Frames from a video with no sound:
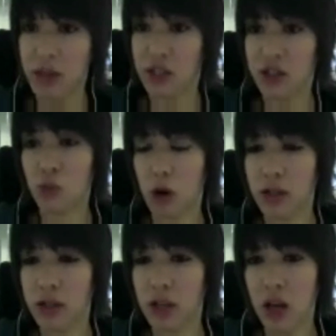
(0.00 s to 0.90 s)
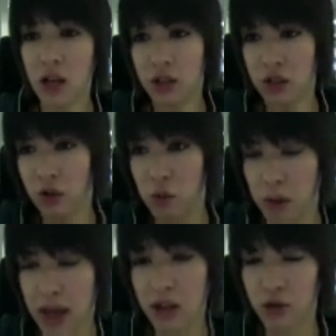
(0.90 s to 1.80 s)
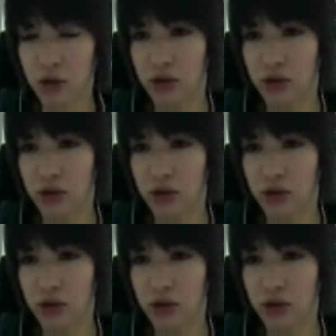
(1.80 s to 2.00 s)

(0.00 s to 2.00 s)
business-wise, to make sure